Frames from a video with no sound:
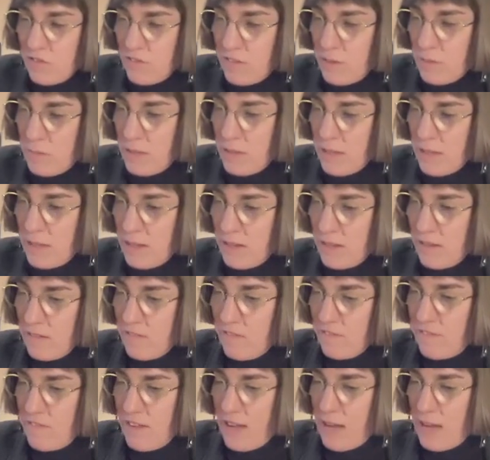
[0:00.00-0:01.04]
from the
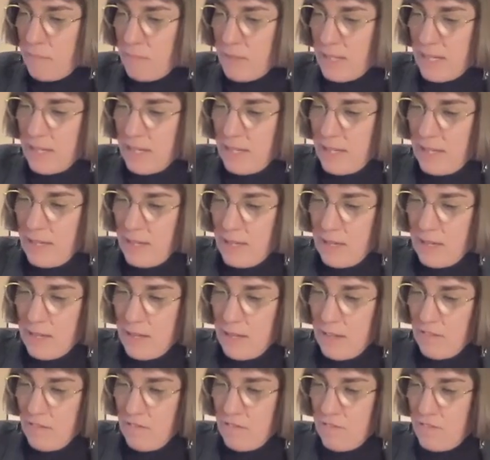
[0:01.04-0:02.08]
family
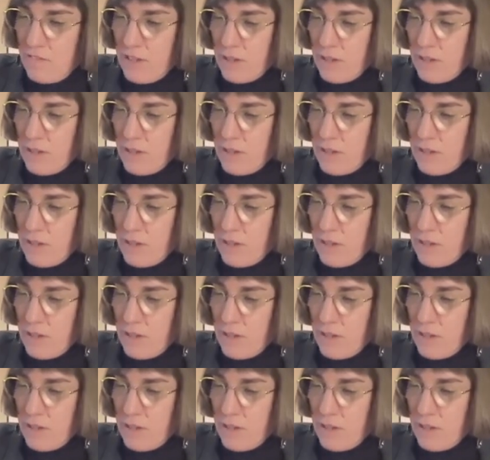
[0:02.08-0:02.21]
of